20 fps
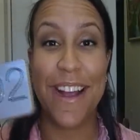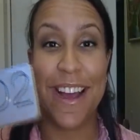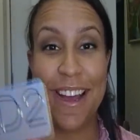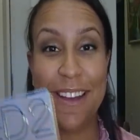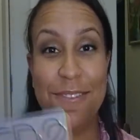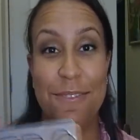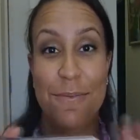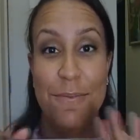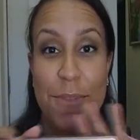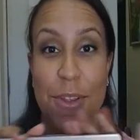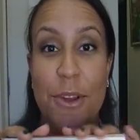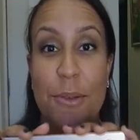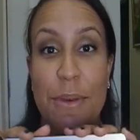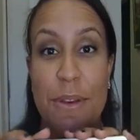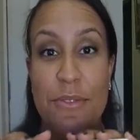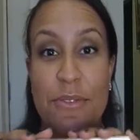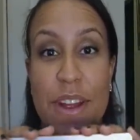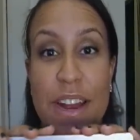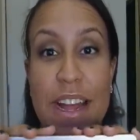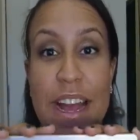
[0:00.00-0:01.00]
I got, you know,
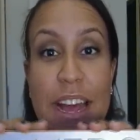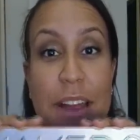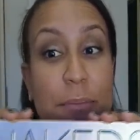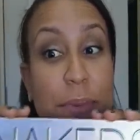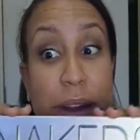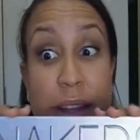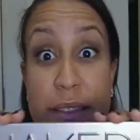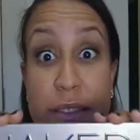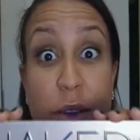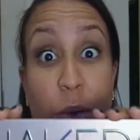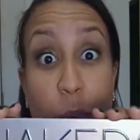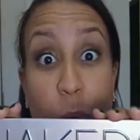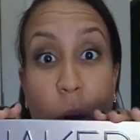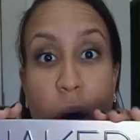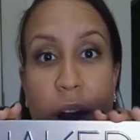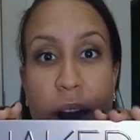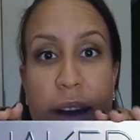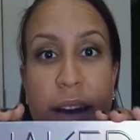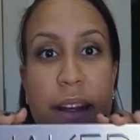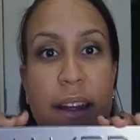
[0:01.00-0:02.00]
my friend got it, but I still
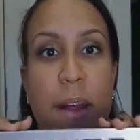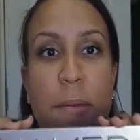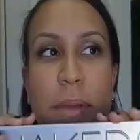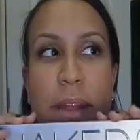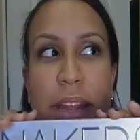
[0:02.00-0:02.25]
wanted it.